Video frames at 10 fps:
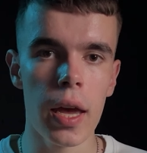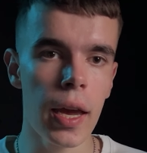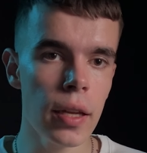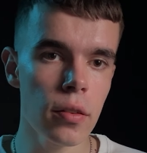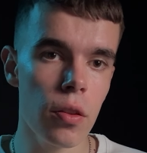
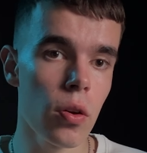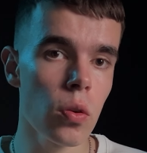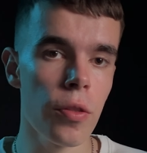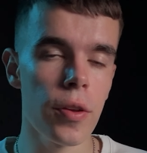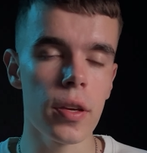And the
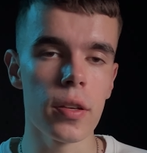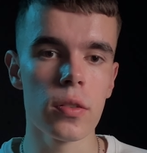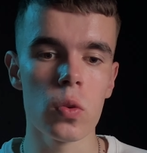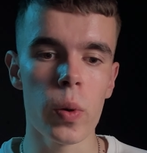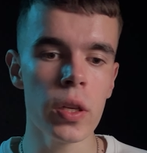good thing
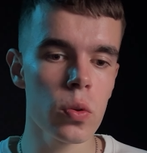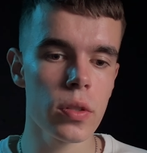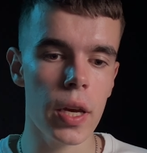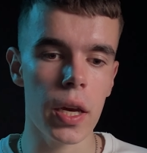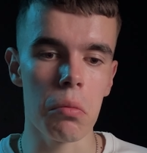is, when you
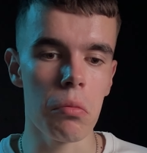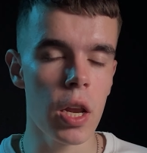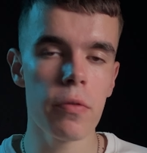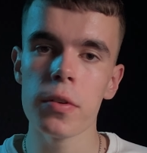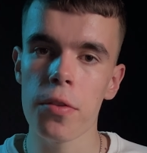say
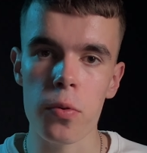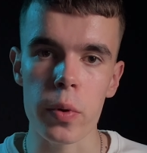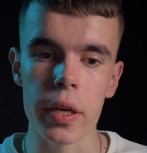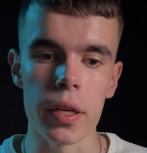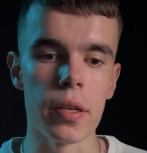level
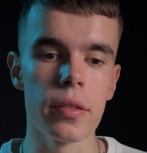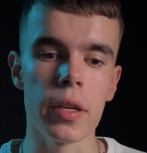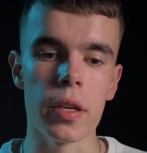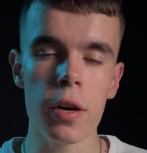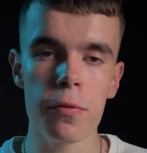3 is
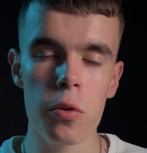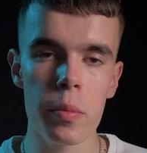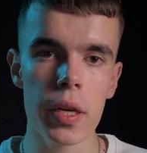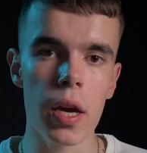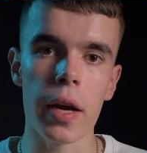enough for
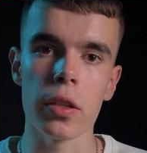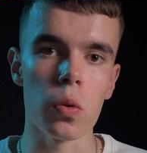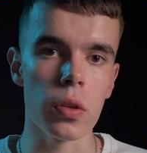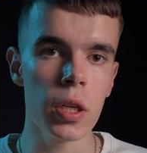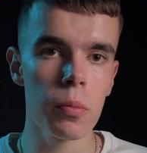me, I
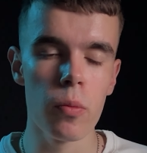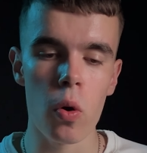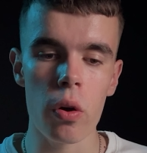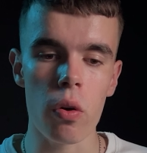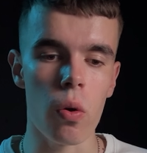don't need
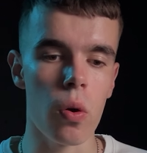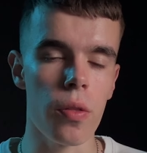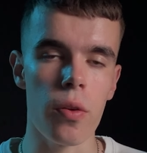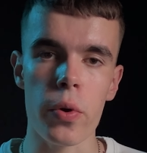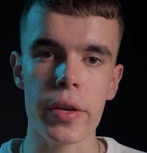more,
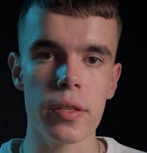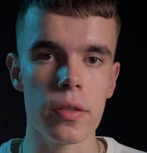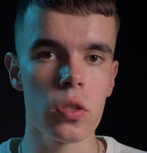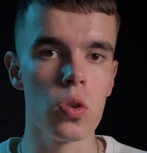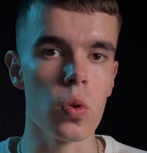or the rest
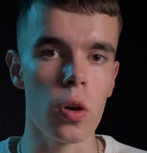is too